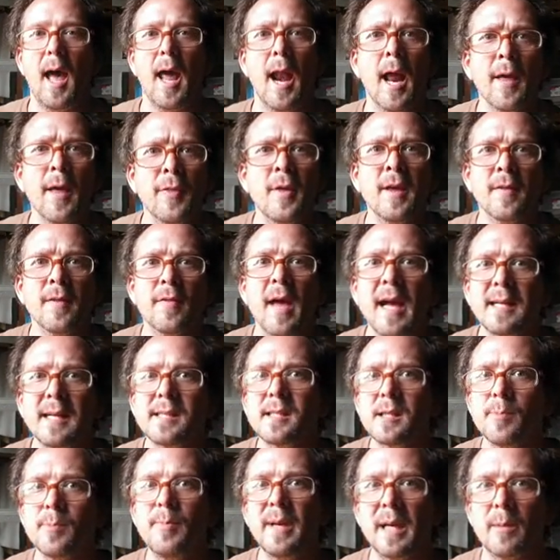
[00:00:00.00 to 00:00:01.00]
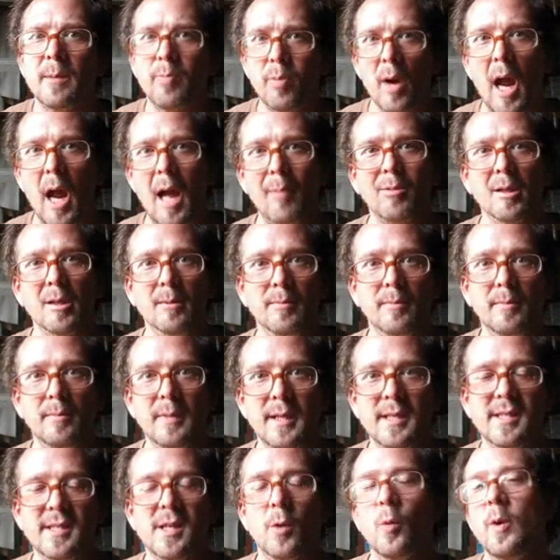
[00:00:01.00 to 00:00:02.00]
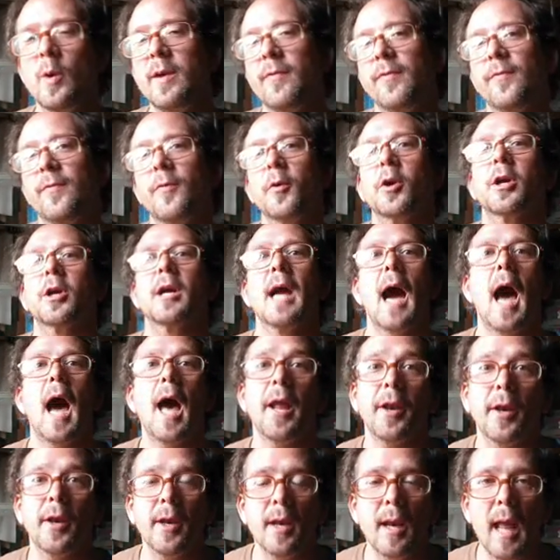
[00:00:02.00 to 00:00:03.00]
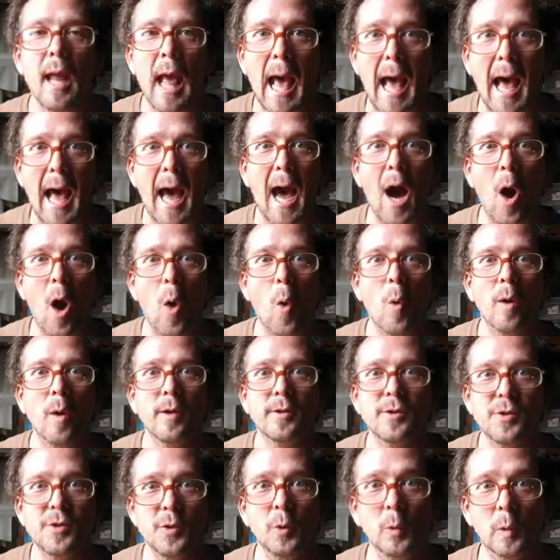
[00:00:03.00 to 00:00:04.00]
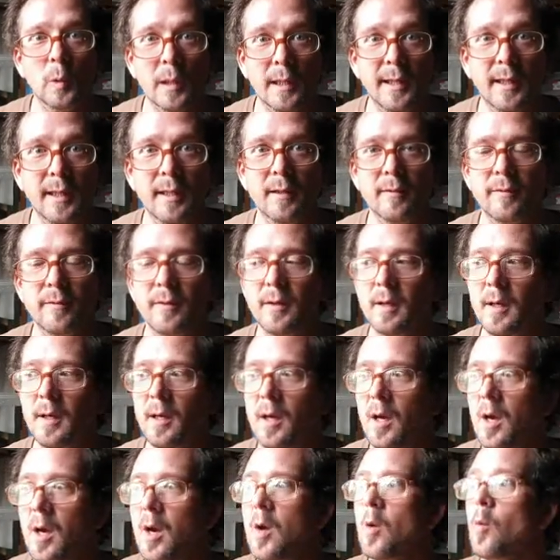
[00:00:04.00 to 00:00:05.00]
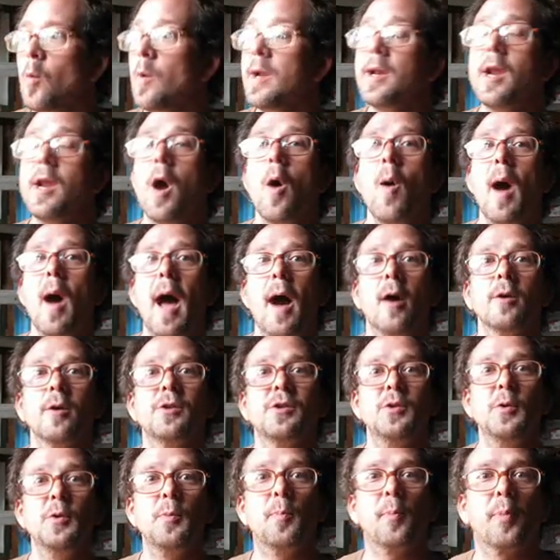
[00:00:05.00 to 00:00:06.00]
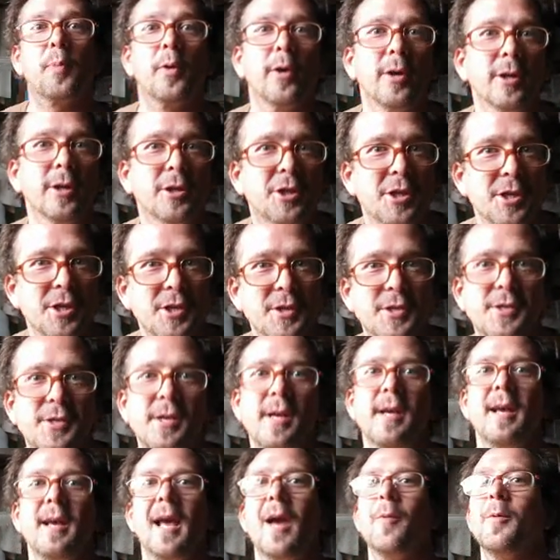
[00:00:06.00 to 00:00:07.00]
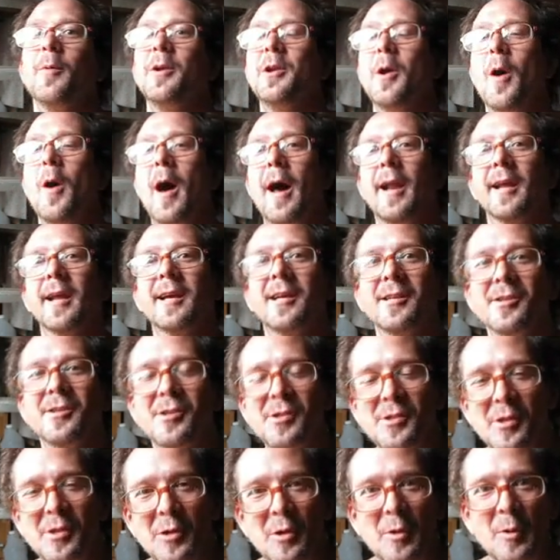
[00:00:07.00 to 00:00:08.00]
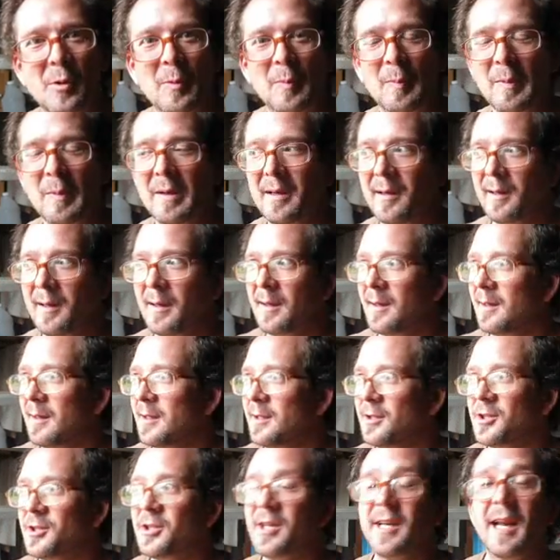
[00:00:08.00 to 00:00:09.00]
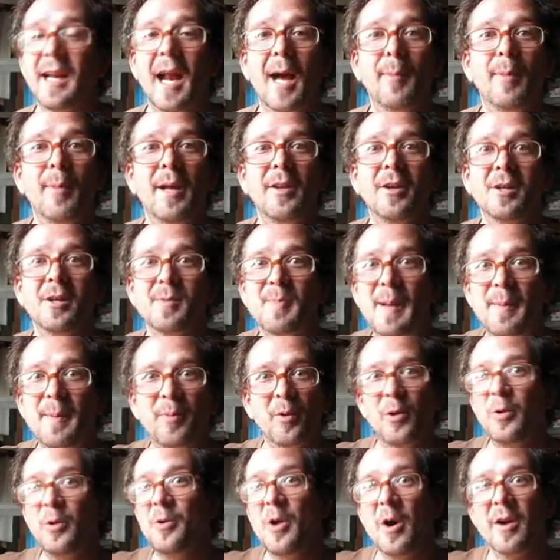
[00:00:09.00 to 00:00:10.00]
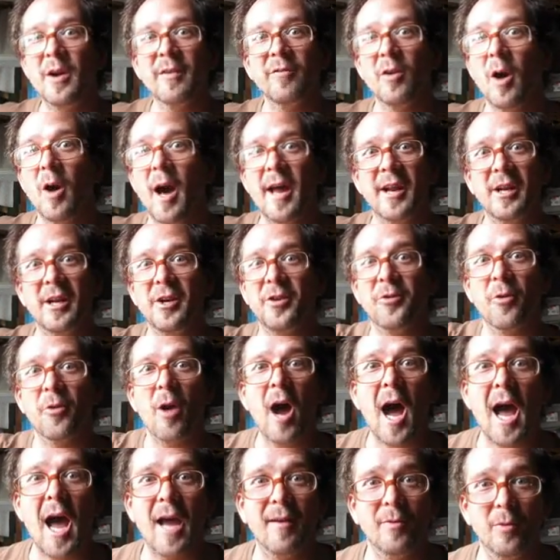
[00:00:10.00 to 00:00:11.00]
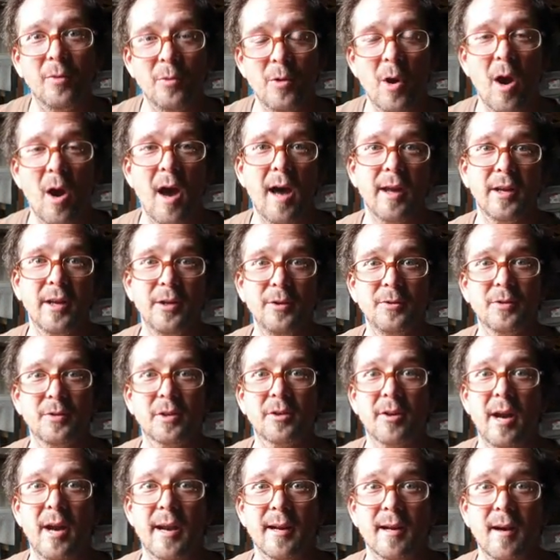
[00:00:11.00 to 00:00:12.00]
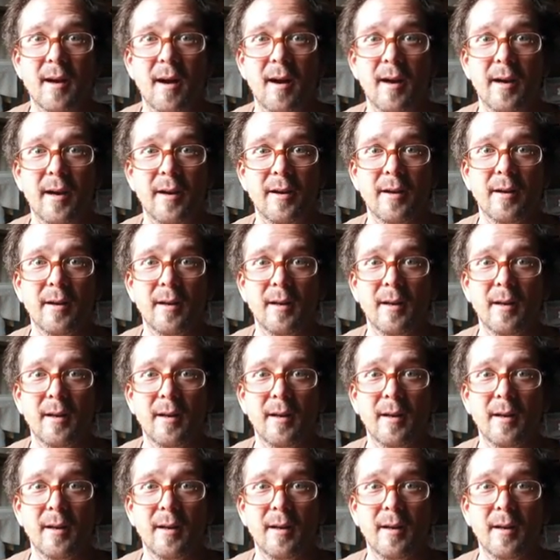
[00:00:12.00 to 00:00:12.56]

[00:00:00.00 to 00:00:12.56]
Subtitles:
And I think that's the big problem, is that we've forgotten how to live. We know how to purchase and we know how to consume. Shit, I bet there's people who don't even know how to drive who know how to use a credit card.